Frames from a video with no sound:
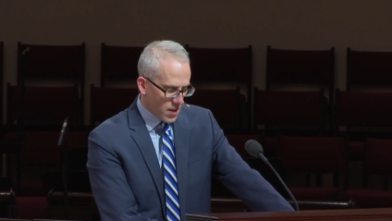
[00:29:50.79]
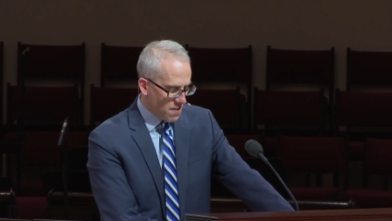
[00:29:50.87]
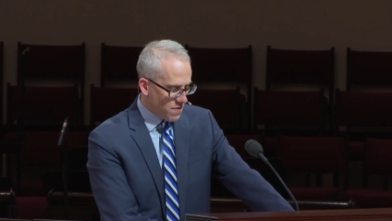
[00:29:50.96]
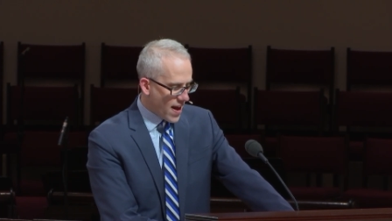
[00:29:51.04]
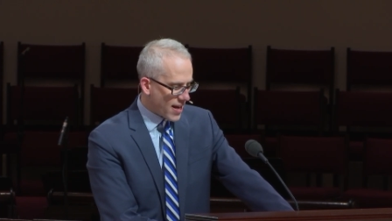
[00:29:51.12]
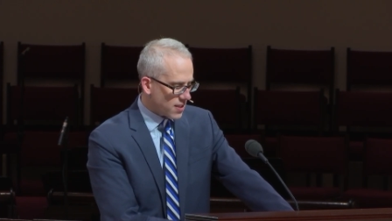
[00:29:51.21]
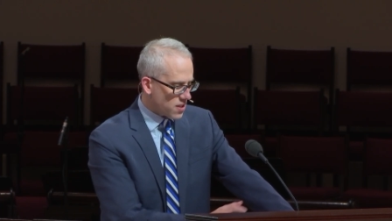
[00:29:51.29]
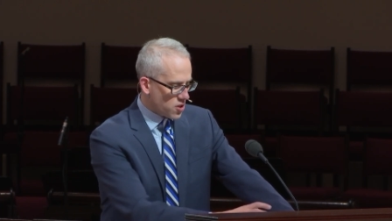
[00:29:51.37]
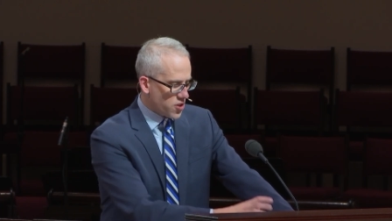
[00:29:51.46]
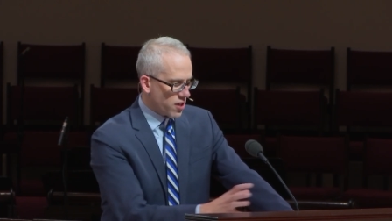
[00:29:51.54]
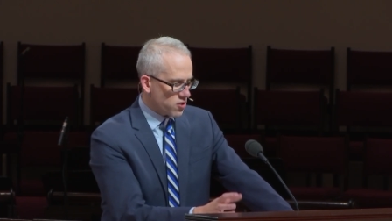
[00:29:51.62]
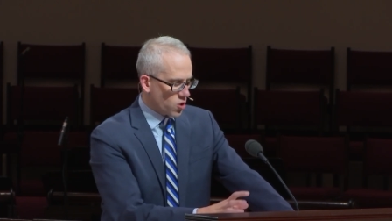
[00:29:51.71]
In
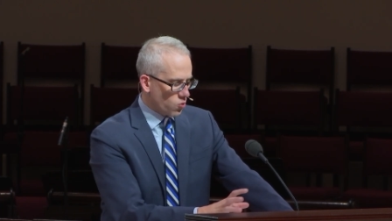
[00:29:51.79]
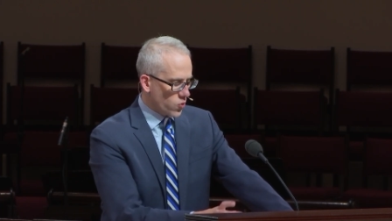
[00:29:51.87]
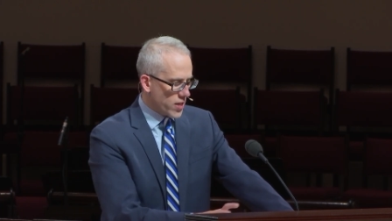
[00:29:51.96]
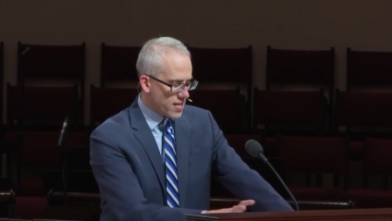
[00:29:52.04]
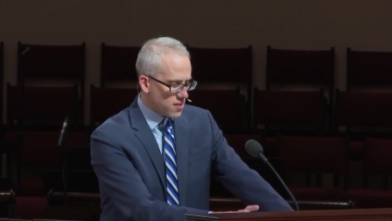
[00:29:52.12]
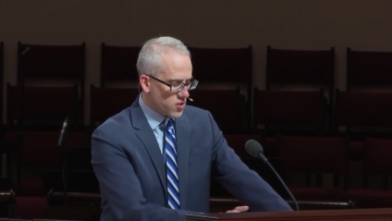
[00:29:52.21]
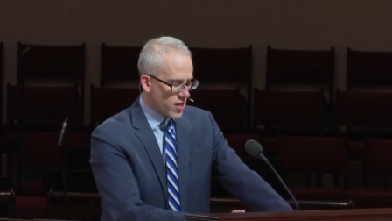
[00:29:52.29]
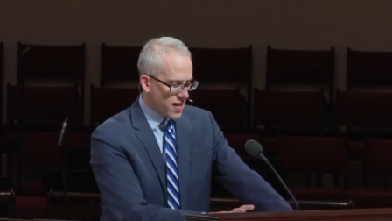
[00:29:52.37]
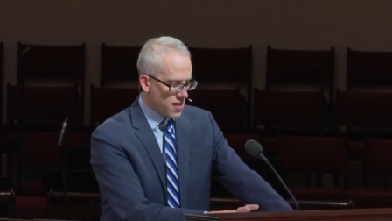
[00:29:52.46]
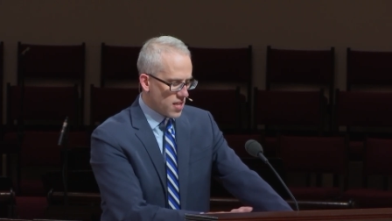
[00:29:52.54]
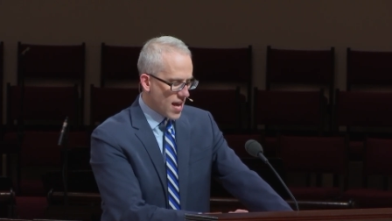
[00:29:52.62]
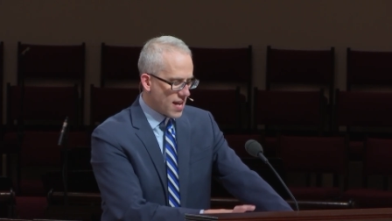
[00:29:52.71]
fact, there's a
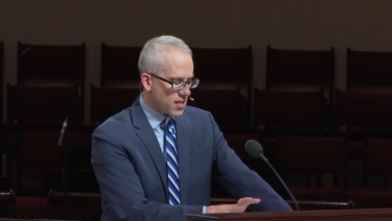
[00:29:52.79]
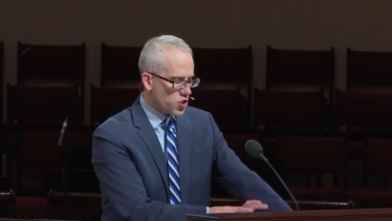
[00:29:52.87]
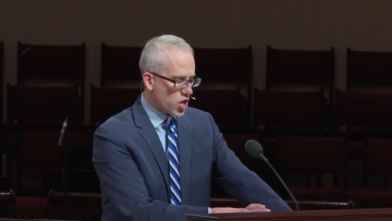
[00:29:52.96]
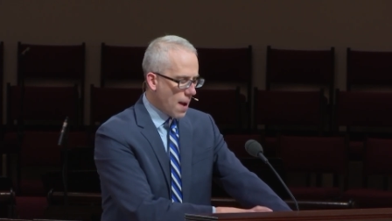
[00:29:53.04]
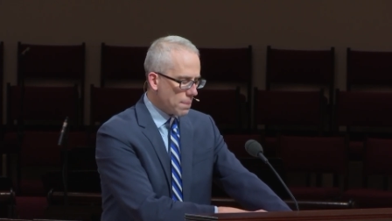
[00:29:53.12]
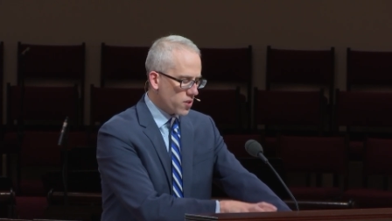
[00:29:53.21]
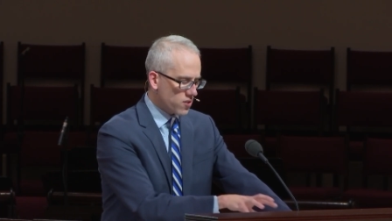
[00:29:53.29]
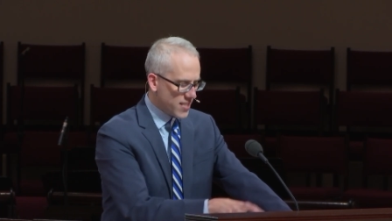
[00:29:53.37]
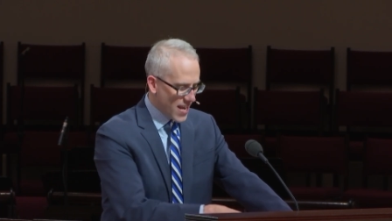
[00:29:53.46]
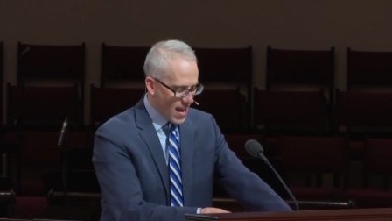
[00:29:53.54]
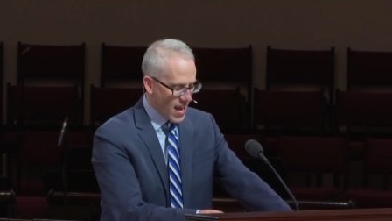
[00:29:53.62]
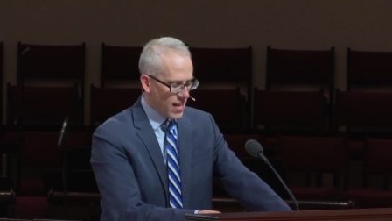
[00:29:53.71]
reason that chapter
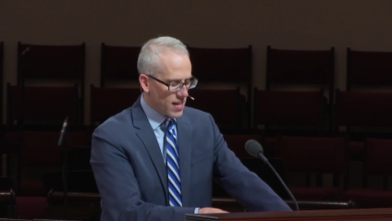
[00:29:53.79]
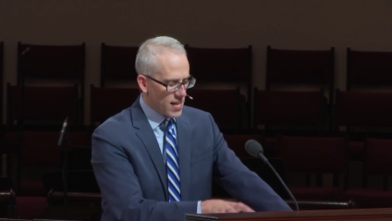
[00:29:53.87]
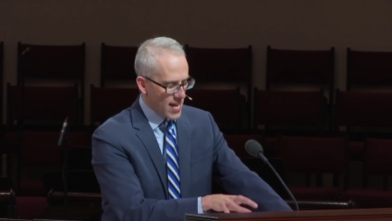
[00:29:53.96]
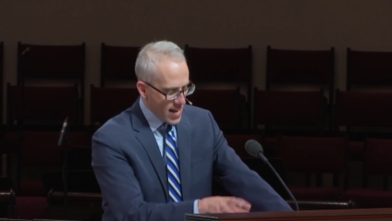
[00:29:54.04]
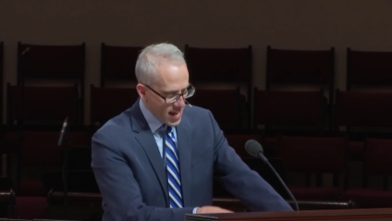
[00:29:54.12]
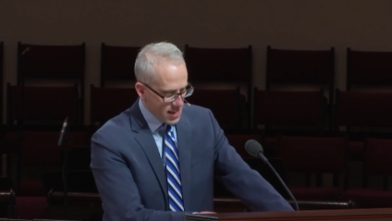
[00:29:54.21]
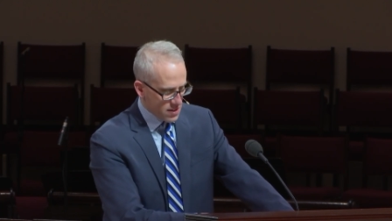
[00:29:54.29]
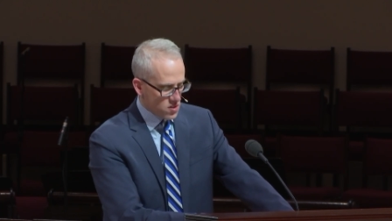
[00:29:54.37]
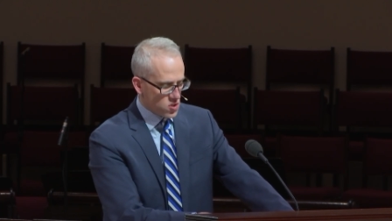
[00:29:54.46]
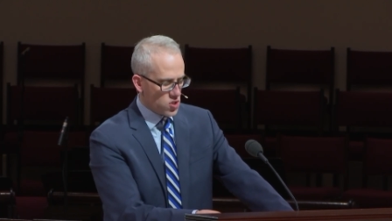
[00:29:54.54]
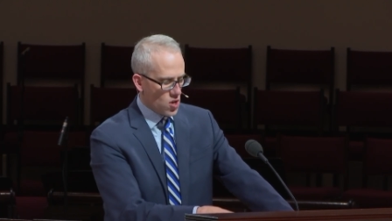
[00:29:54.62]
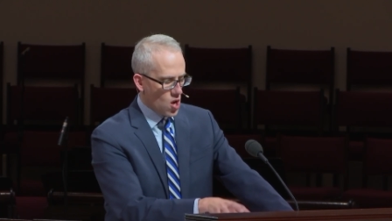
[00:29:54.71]
10
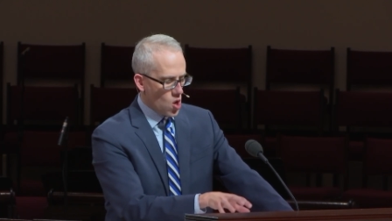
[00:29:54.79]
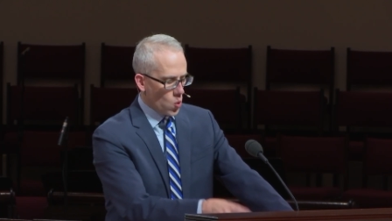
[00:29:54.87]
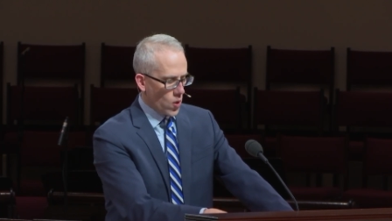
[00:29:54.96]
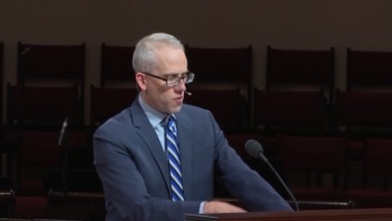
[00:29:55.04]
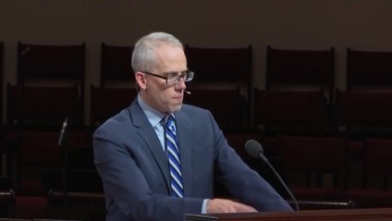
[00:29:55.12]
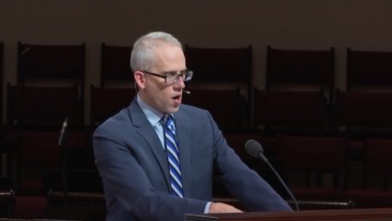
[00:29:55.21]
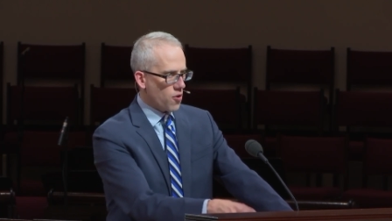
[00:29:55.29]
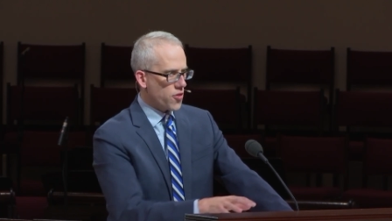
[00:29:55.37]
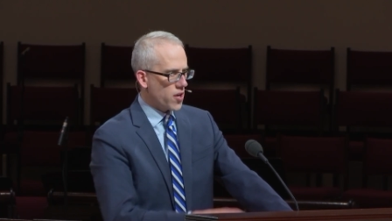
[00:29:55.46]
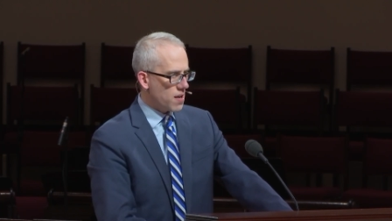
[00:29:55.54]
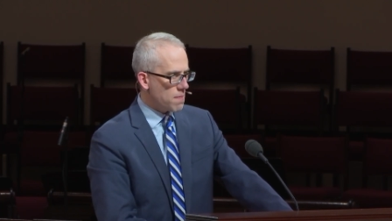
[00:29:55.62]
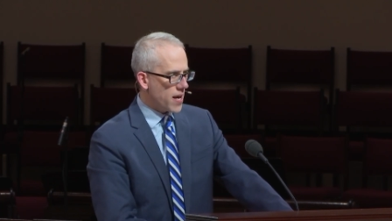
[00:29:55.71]
ends with
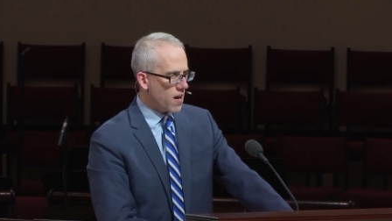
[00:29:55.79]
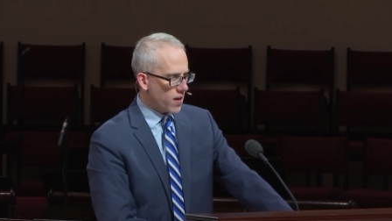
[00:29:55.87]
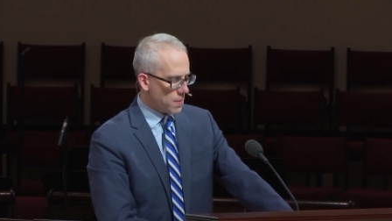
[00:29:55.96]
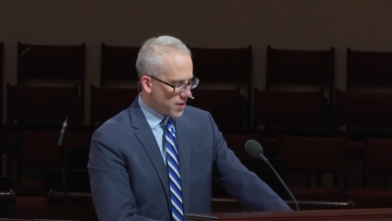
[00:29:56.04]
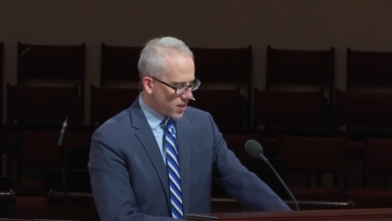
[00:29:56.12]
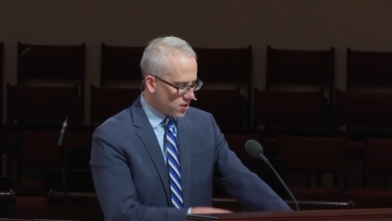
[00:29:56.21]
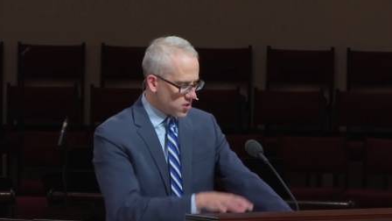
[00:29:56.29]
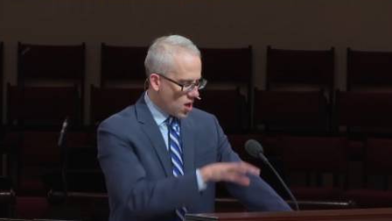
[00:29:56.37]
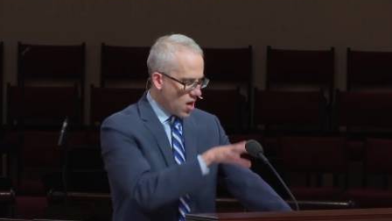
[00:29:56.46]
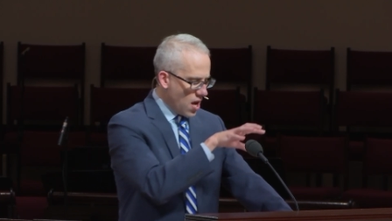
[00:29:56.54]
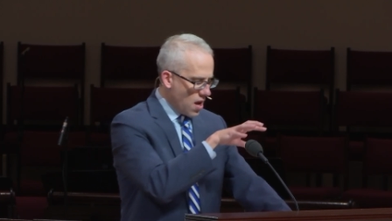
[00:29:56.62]
Martha and Mary because